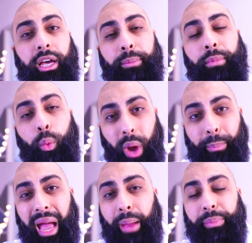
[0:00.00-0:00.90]
um,
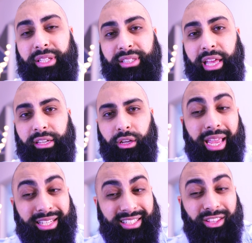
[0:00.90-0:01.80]
web app instead,
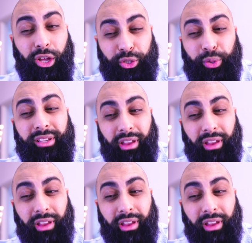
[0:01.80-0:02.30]
it starts looking